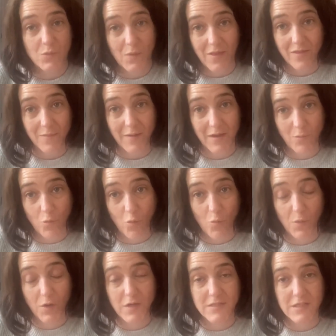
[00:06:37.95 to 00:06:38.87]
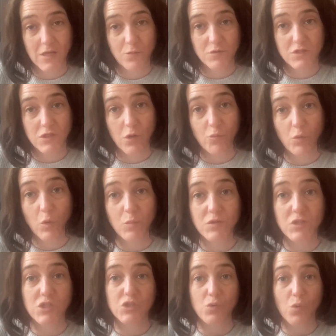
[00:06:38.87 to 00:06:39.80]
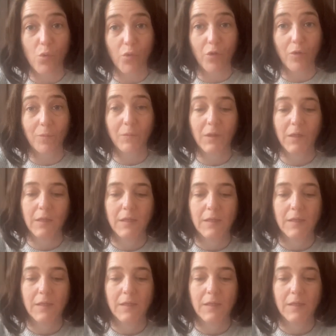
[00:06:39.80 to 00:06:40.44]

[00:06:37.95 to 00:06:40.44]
wear them anymore because there was no room to store them,